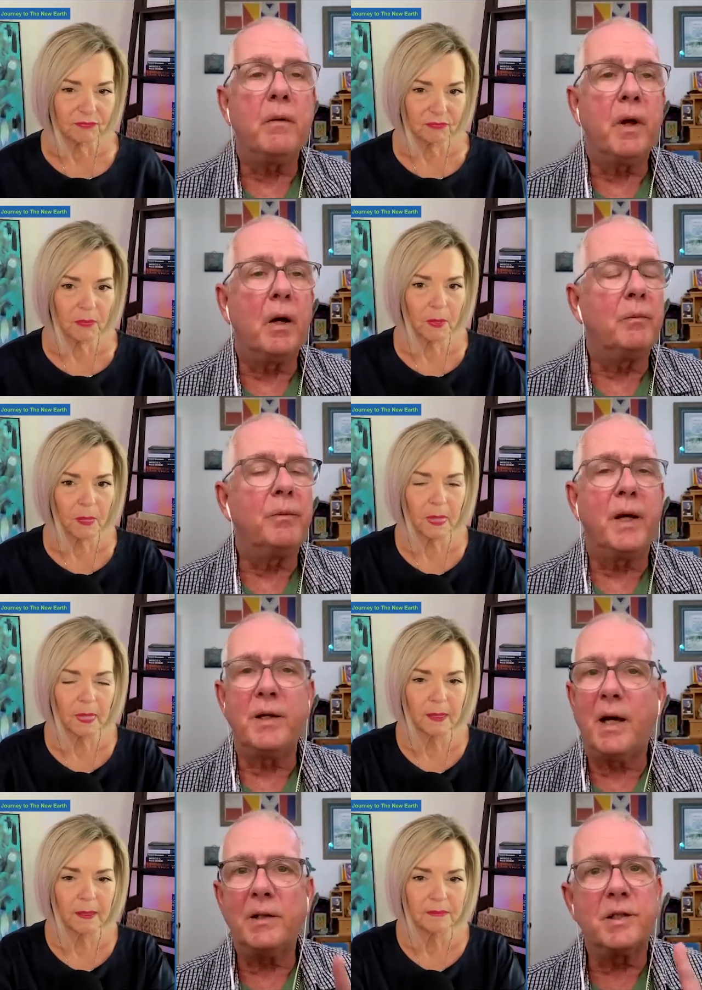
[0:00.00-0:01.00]

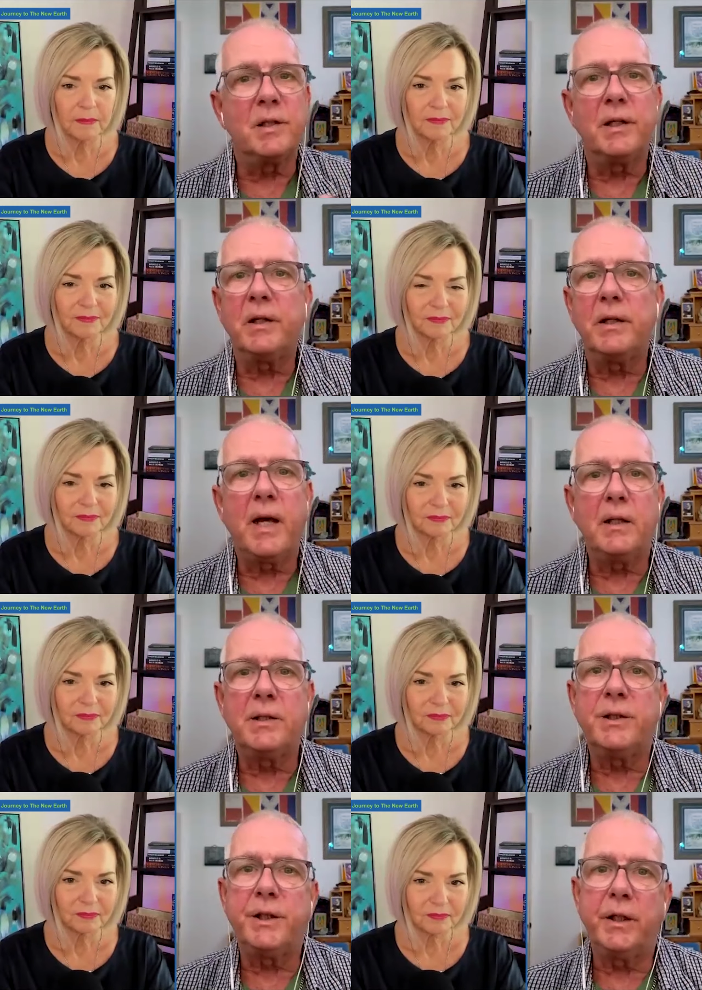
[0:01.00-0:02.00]
Speaker 1: uh, excellent
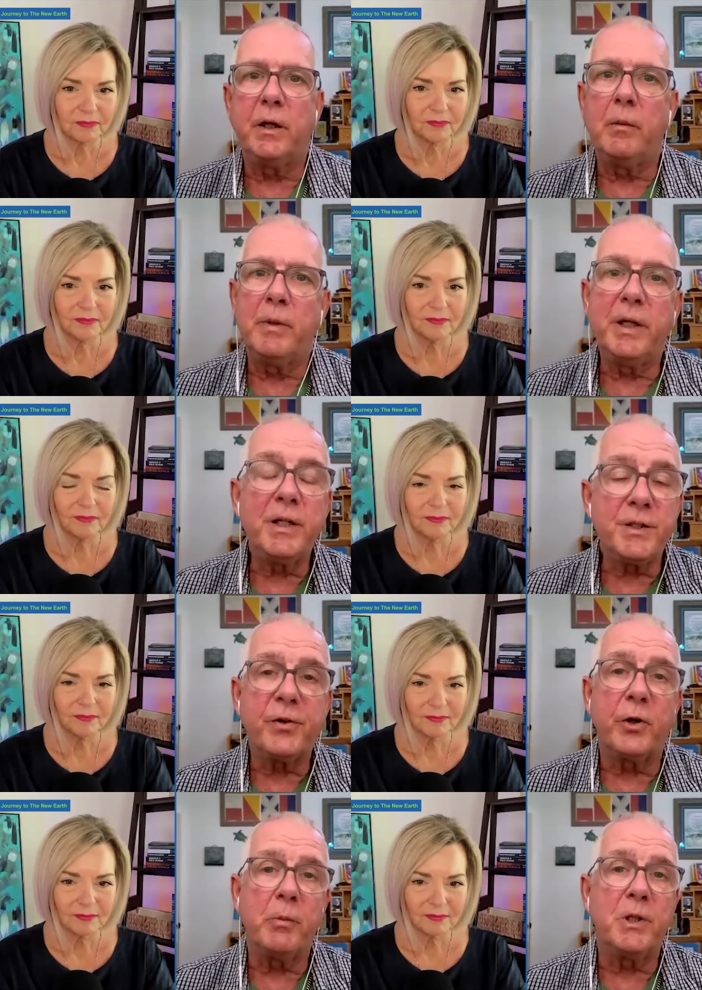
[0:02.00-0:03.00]
analogy um, it is
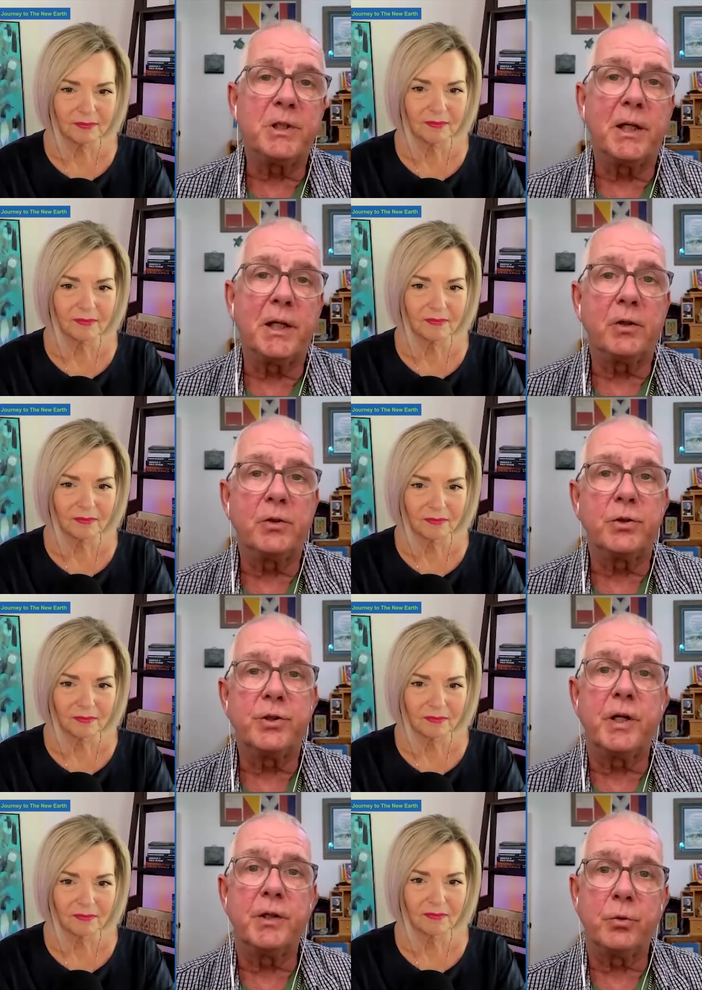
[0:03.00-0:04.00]
very much like
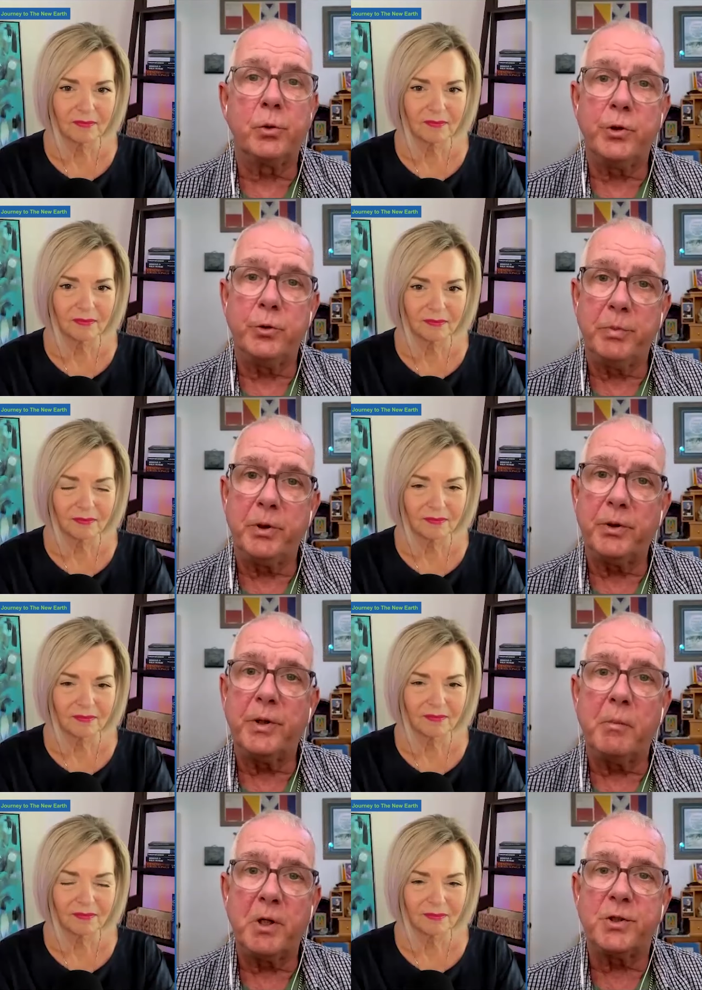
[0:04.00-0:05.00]
exercise where you
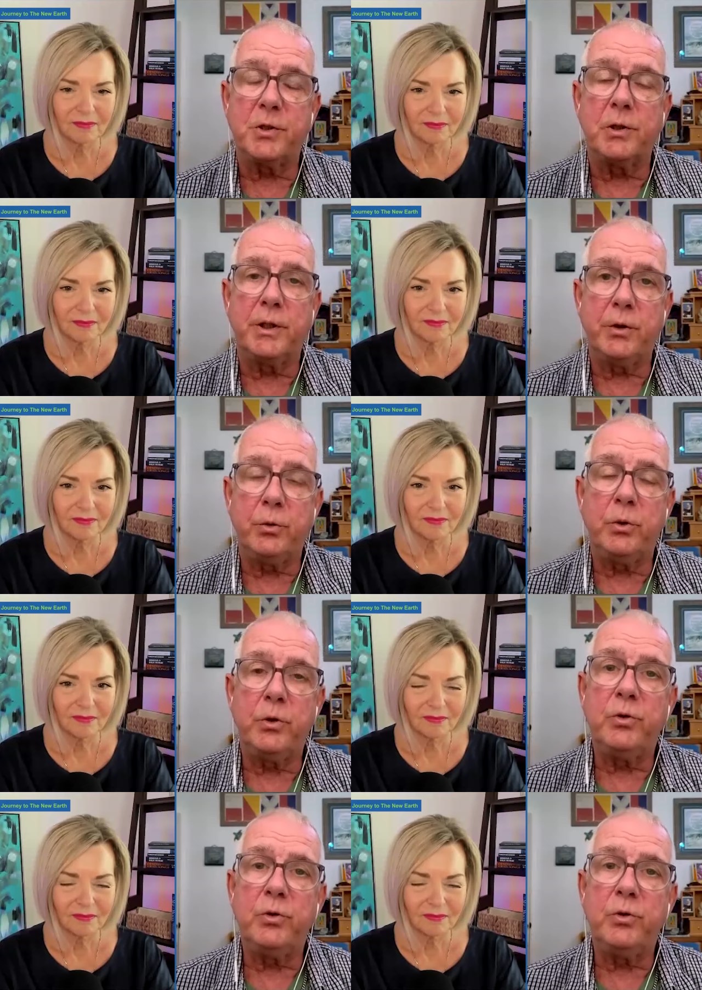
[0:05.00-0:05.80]
build a muscle and you you